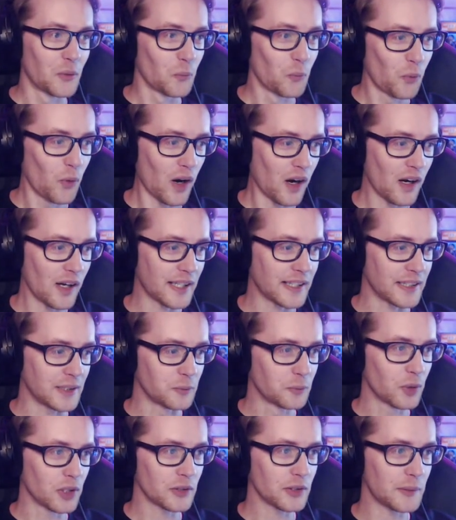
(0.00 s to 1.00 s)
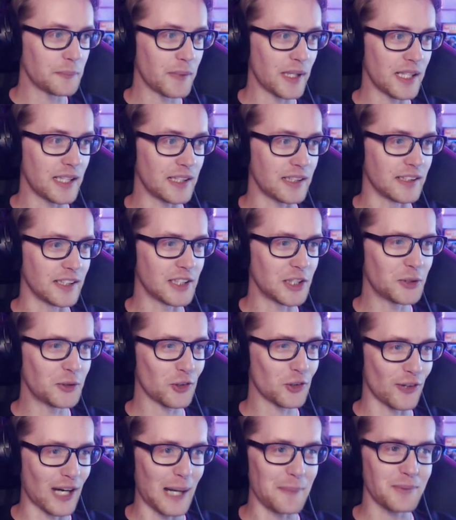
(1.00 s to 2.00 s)
Why? What do you mean? Are you
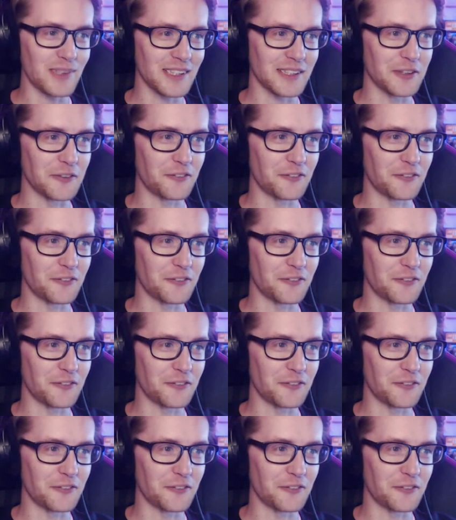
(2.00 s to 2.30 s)
trapped in